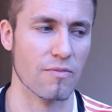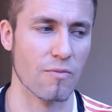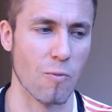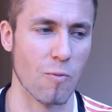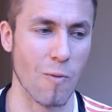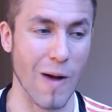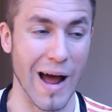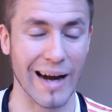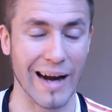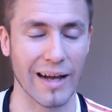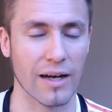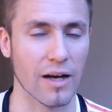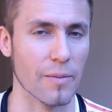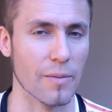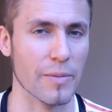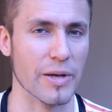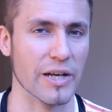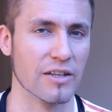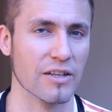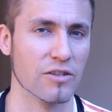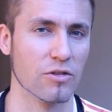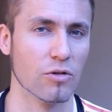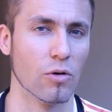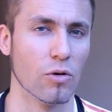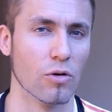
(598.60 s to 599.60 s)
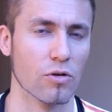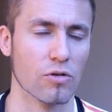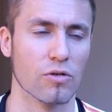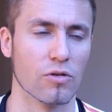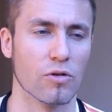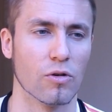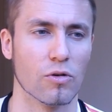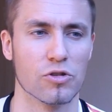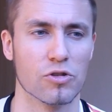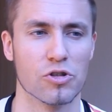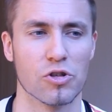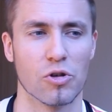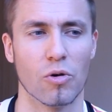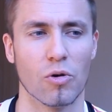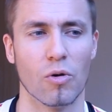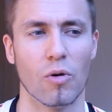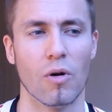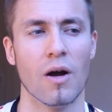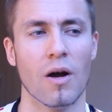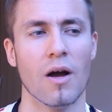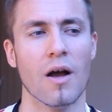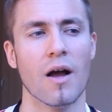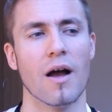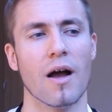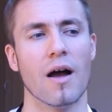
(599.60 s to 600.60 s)
welcoming to
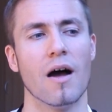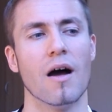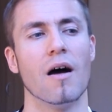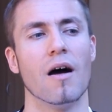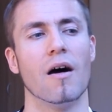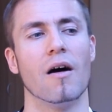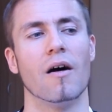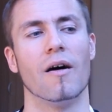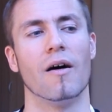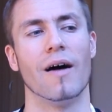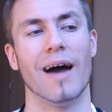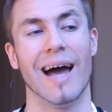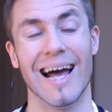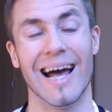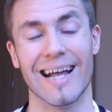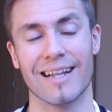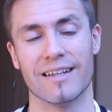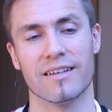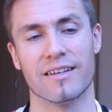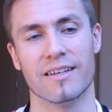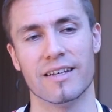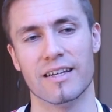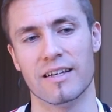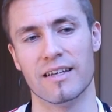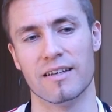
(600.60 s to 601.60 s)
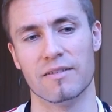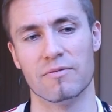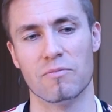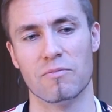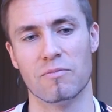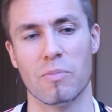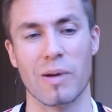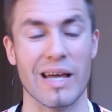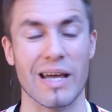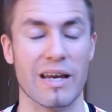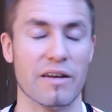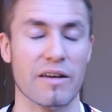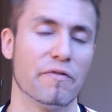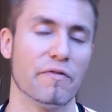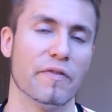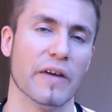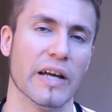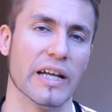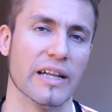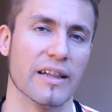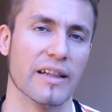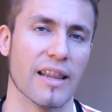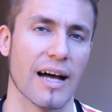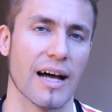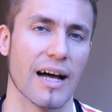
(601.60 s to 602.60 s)
Ojo uh, had he been
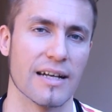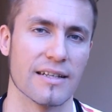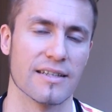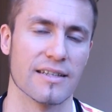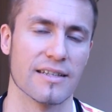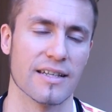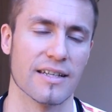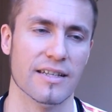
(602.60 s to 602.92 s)
fit last